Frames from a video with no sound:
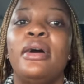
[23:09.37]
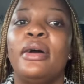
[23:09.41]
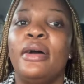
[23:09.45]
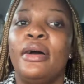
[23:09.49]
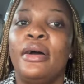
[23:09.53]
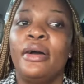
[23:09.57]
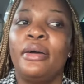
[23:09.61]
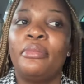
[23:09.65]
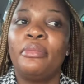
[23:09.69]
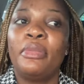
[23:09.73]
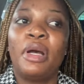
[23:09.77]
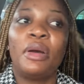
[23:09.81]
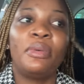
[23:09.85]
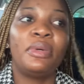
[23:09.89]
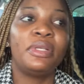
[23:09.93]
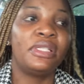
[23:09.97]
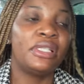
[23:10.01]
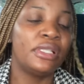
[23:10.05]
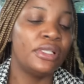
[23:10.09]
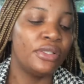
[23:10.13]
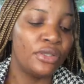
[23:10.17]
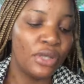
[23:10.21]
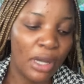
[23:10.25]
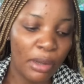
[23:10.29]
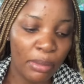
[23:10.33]
I
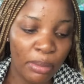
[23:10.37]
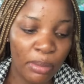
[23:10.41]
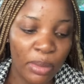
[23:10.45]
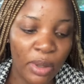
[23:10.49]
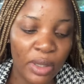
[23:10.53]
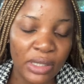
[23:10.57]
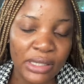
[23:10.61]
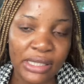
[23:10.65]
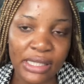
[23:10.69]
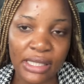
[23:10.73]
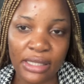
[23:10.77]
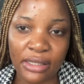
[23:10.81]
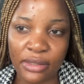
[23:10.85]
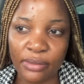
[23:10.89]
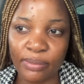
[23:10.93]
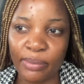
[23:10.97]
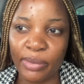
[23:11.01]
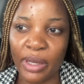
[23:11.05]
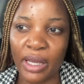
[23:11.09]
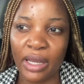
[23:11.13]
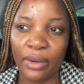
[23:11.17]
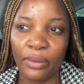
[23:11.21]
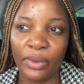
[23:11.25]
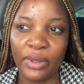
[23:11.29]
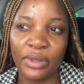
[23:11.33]
wanted to unbox this
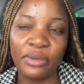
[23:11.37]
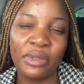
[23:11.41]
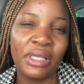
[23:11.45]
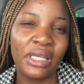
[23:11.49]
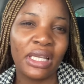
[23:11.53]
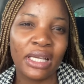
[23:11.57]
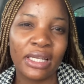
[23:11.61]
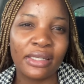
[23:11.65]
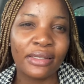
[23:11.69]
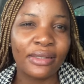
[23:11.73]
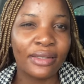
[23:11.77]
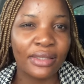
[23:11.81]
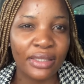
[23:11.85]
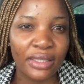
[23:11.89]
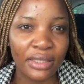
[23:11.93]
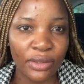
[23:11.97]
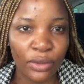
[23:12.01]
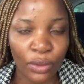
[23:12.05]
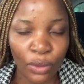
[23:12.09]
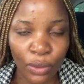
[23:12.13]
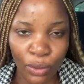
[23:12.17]
bag when we get